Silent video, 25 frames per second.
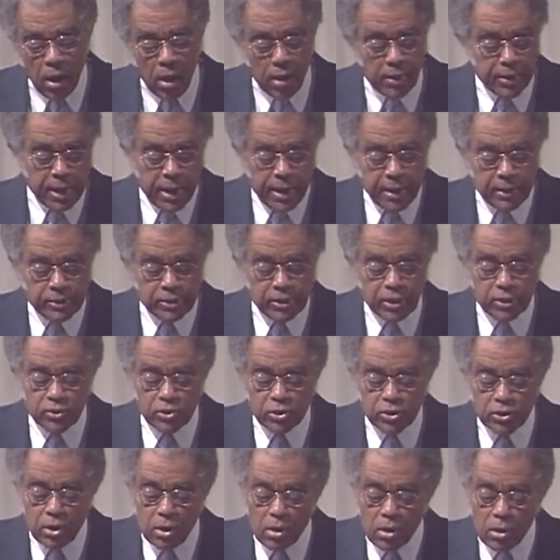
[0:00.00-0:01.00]
heartaches, and
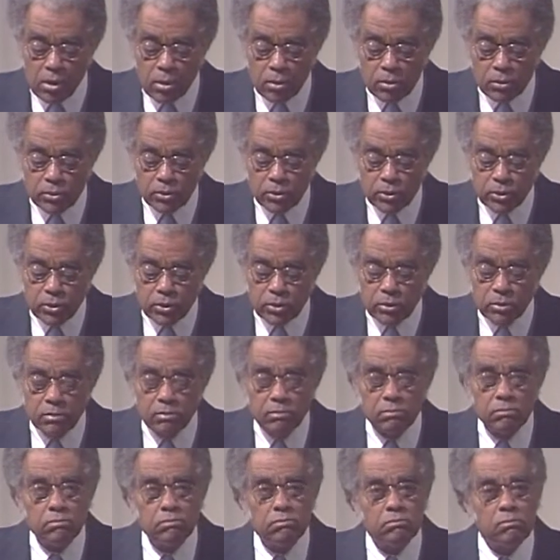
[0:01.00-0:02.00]
sorrows
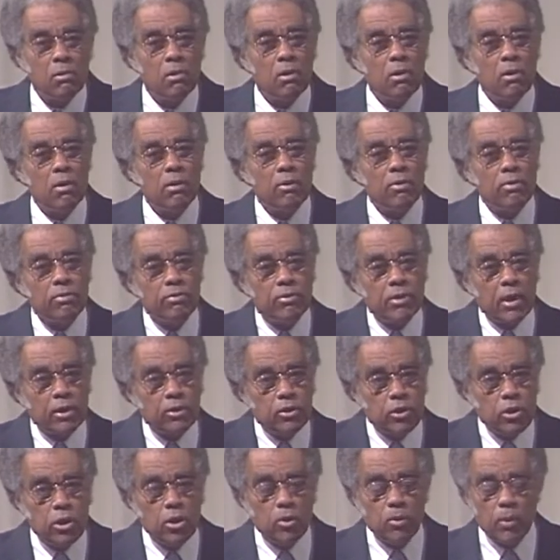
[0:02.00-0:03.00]

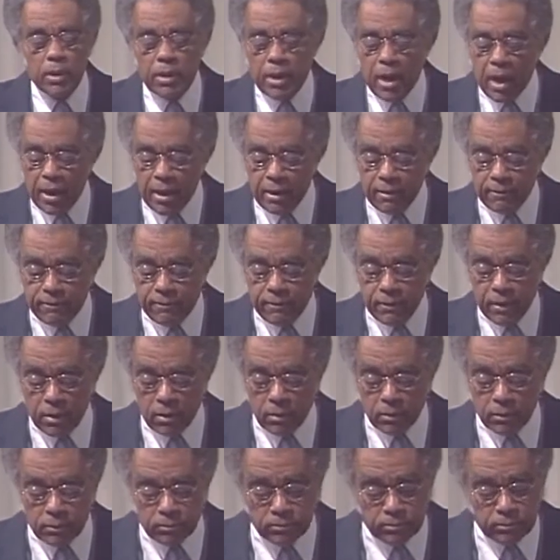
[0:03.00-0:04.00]
that you and I
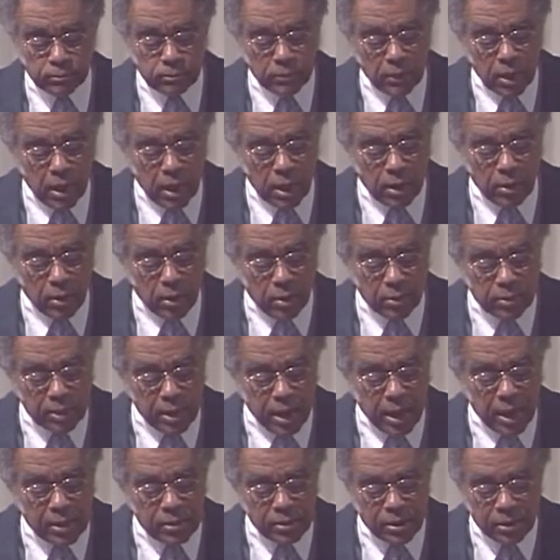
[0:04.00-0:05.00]
feel in our
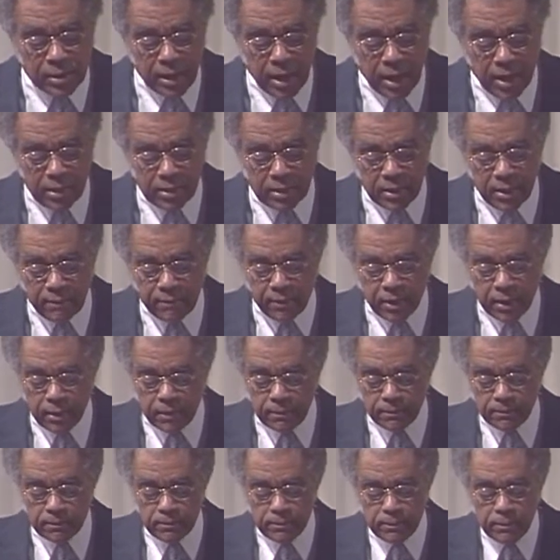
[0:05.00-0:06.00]
day-to-day
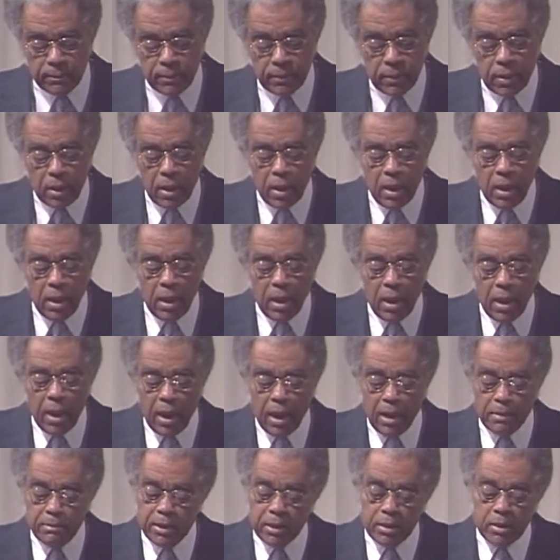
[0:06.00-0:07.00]
living.
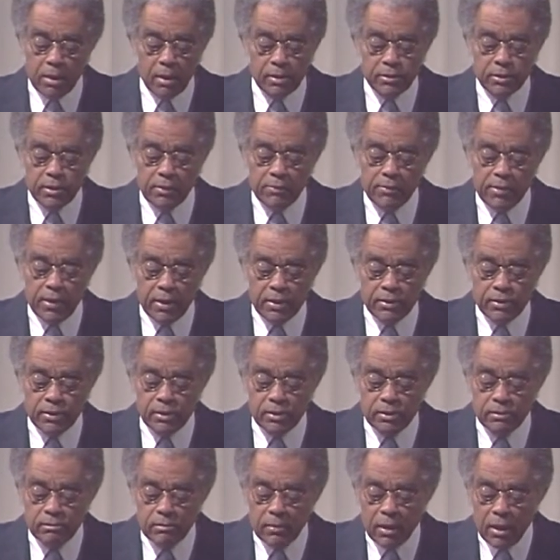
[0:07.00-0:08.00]
And because of
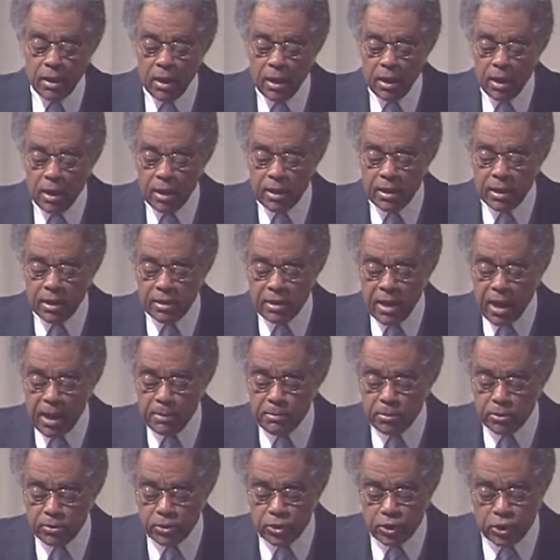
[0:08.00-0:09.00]
this, it
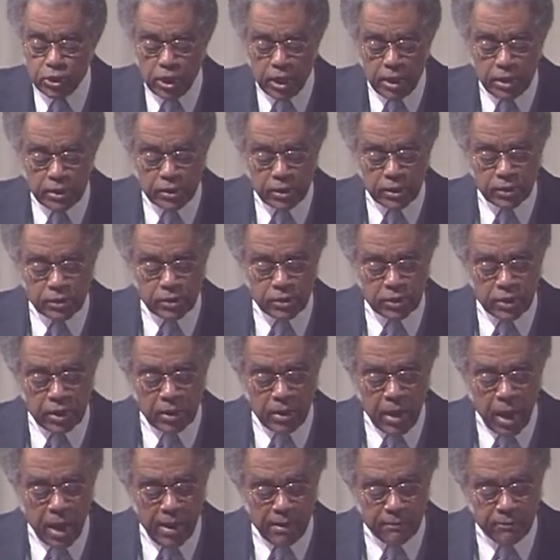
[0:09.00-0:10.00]
enables Jesus
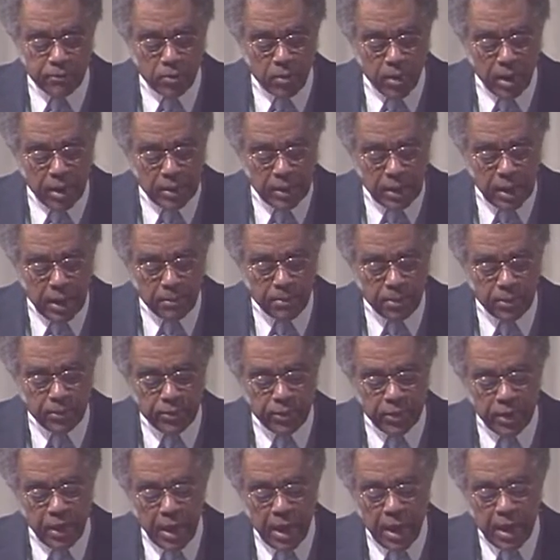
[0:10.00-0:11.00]
to have great
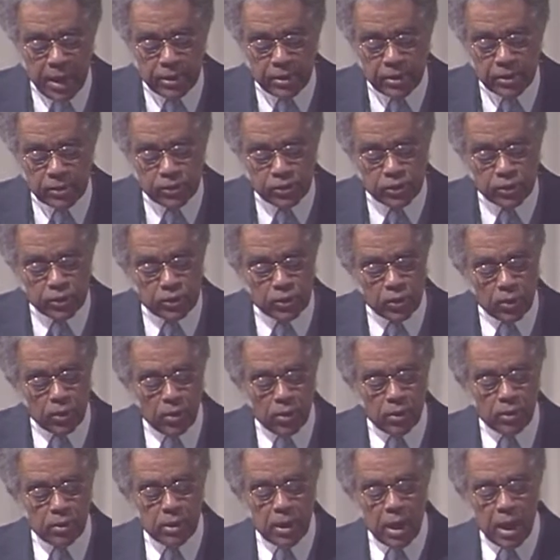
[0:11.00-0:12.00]
empathy and
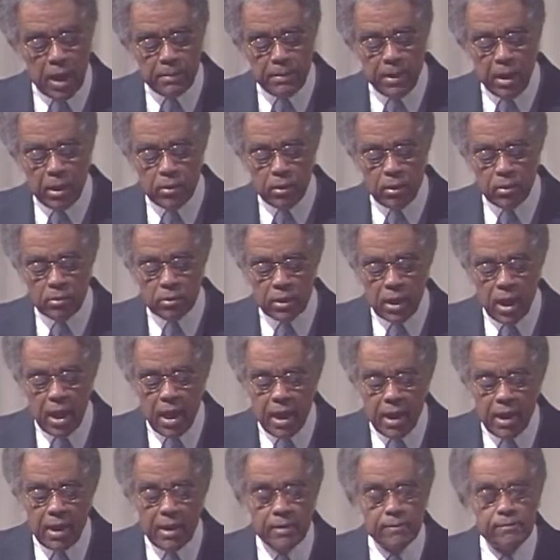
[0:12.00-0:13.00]
concern about our
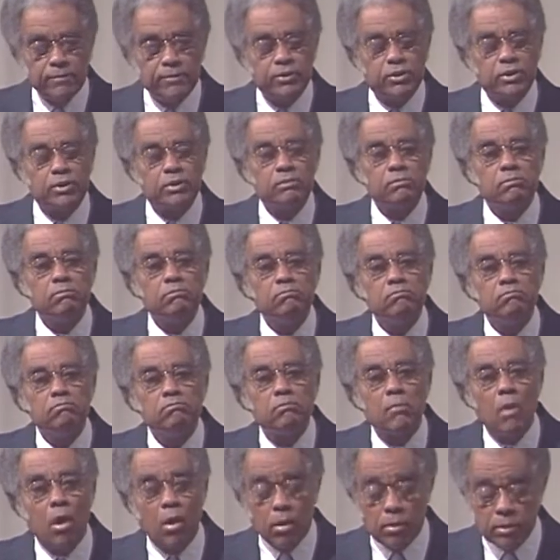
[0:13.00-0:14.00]
lives,
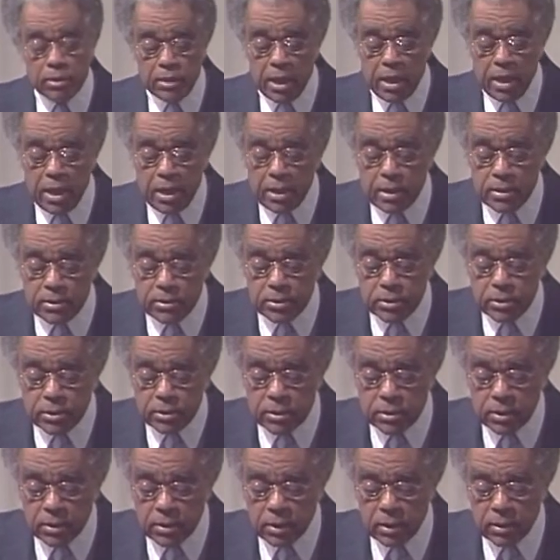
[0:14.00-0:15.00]
our
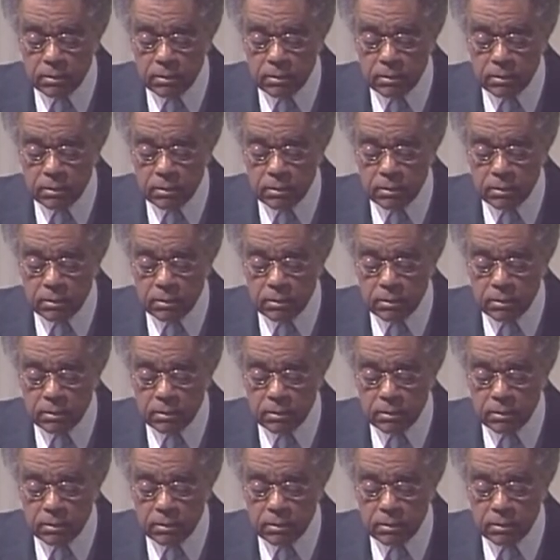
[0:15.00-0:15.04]
needs,